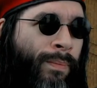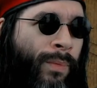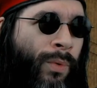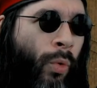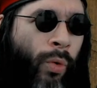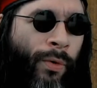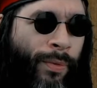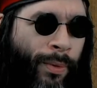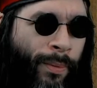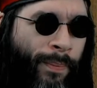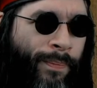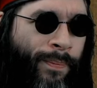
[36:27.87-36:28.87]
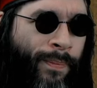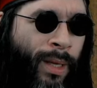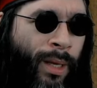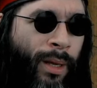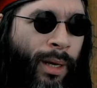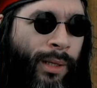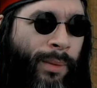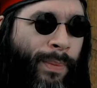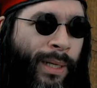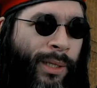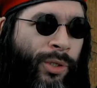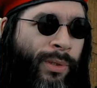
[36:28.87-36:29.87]
all of them. And the
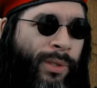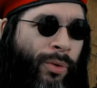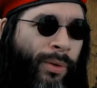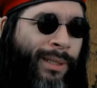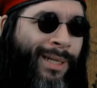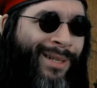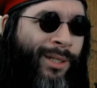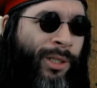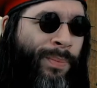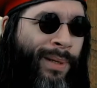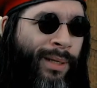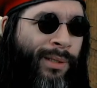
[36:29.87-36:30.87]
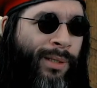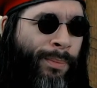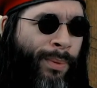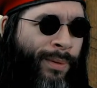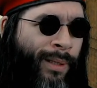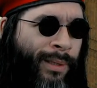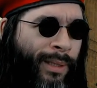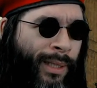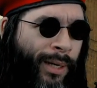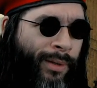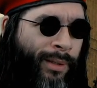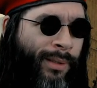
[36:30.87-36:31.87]
Major is not intended to be a sympathetic
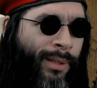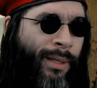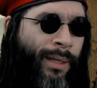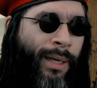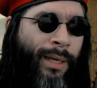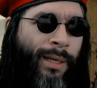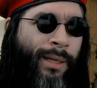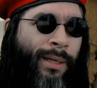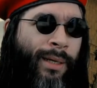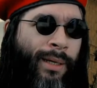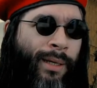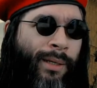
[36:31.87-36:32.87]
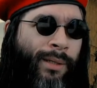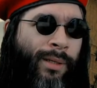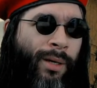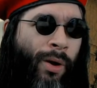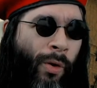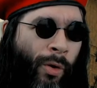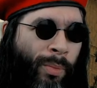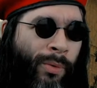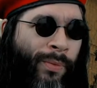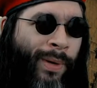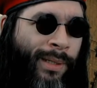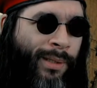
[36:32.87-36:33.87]
character. He is a horrible
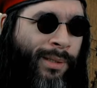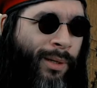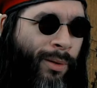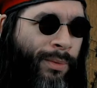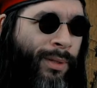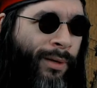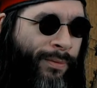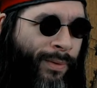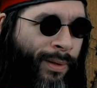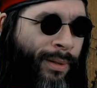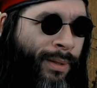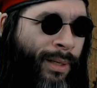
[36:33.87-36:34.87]
racist old duffer.